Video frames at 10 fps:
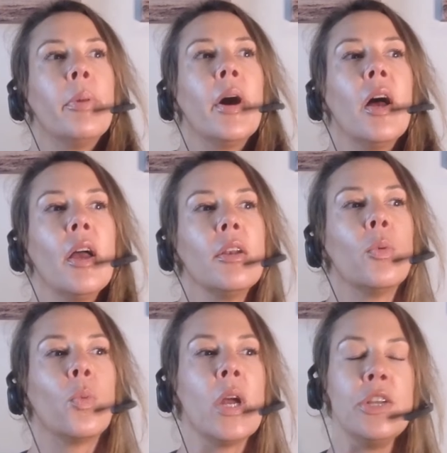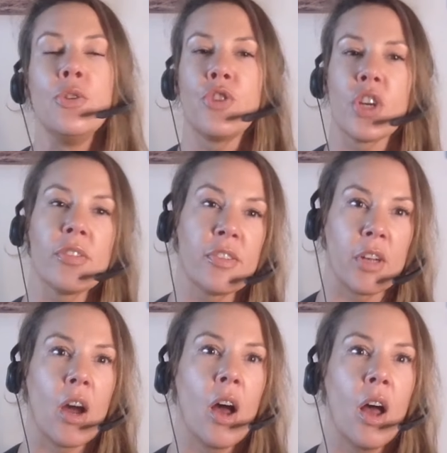but when you just
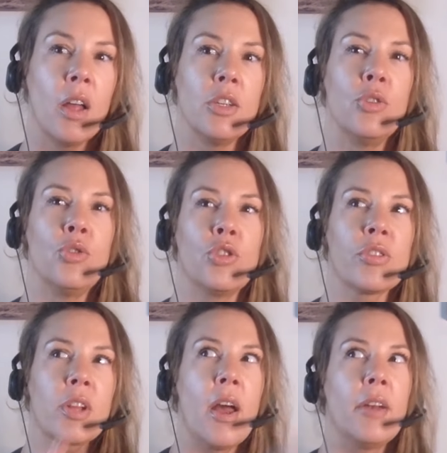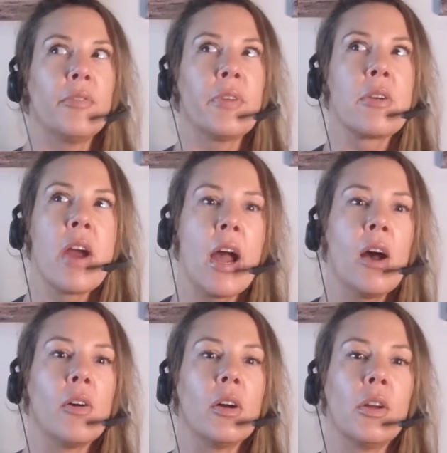start you just kind of figure it
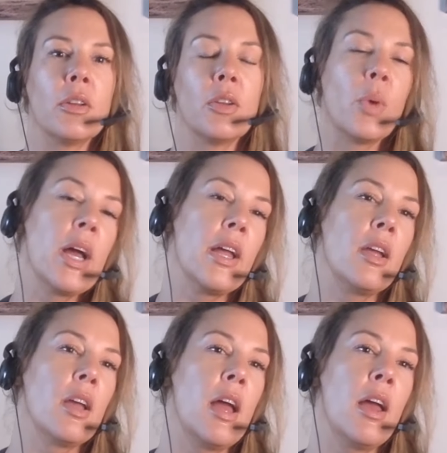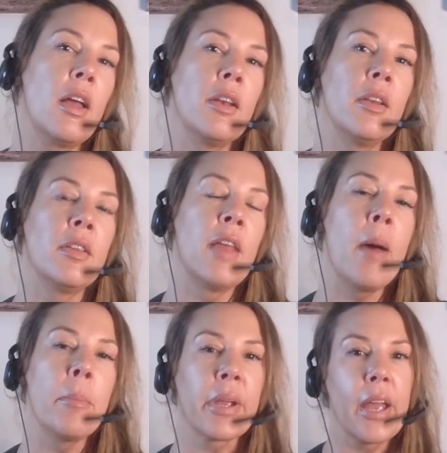out along the way and
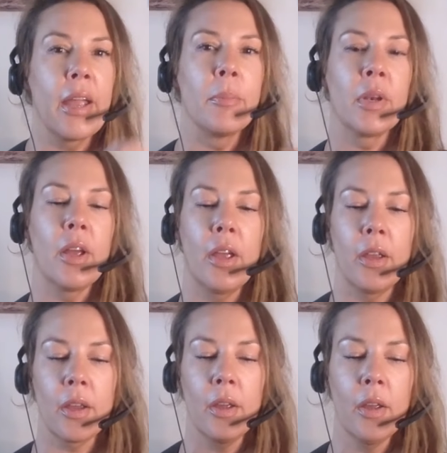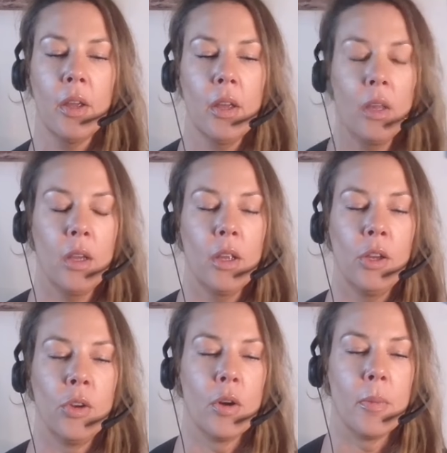that became like
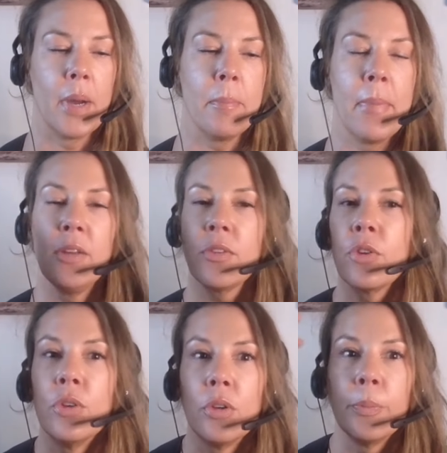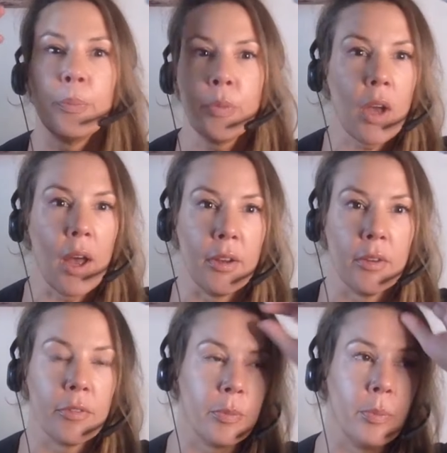you know, my mental kind
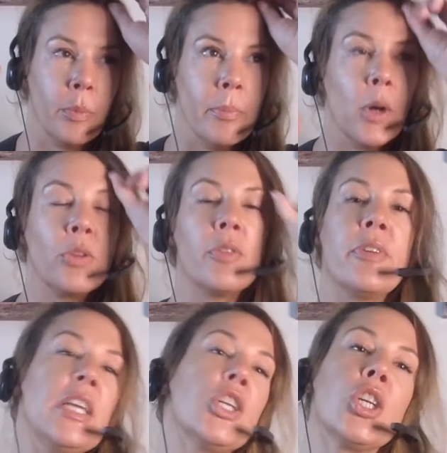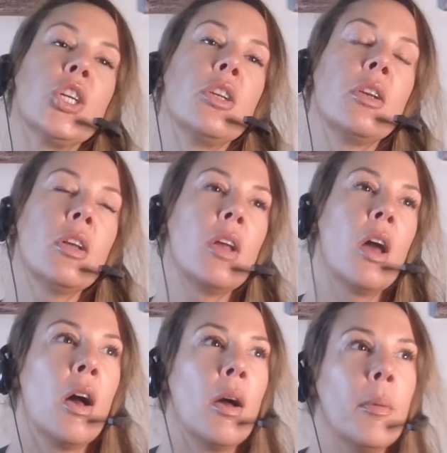of motivation
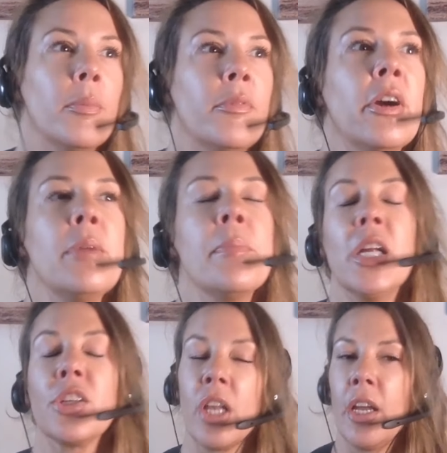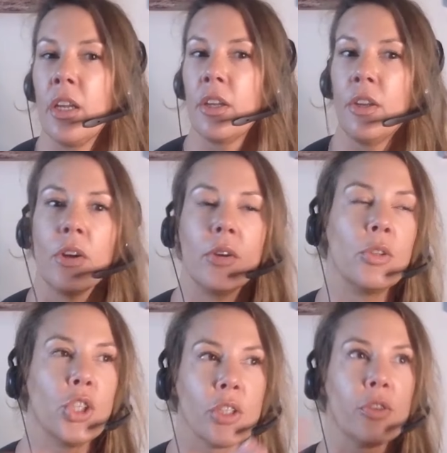um, very much like you know
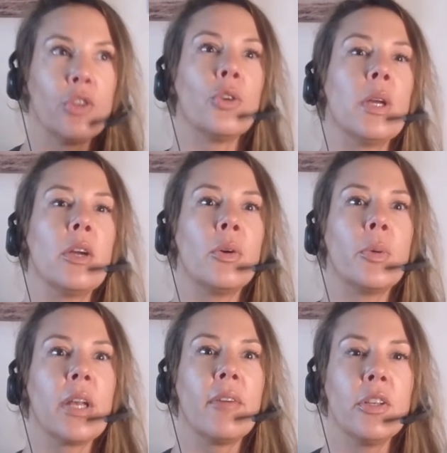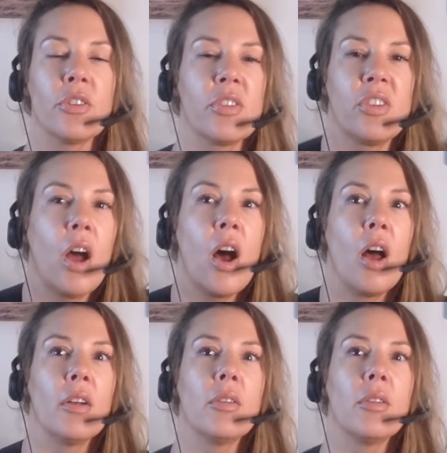just do it or whatever just start